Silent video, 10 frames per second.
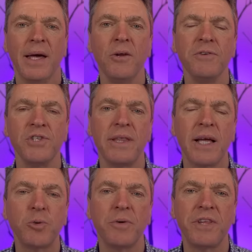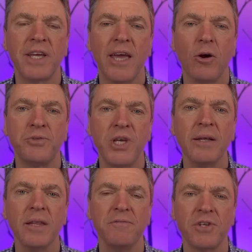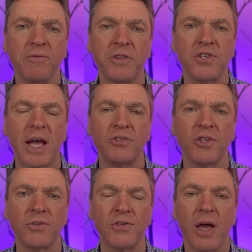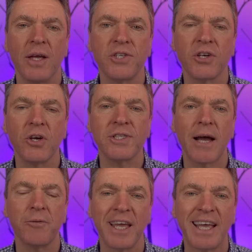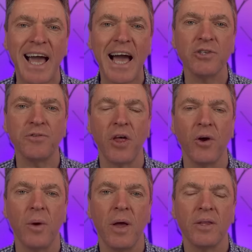And obviously, that's one of the key objectives of the sanctions to cut out the cash flow